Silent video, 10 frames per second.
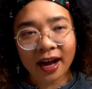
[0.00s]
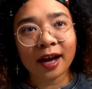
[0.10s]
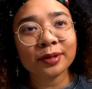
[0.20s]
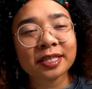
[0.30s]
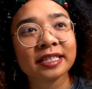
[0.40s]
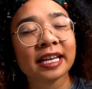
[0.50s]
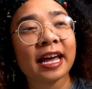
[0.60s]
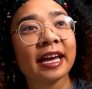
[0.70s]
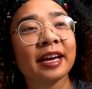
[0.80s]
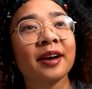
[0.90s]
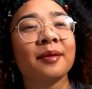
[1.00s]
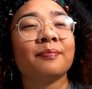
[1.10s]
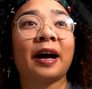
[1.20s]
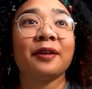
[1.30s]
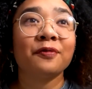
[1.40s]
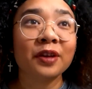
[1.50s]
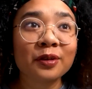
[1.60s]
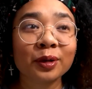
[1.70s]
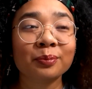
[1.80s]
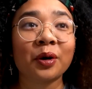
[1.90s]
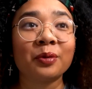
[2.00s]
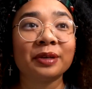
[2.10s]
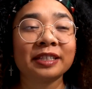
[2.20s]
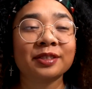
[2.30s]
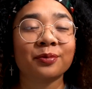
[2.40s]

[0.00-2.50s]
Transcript: I would say my favorite moment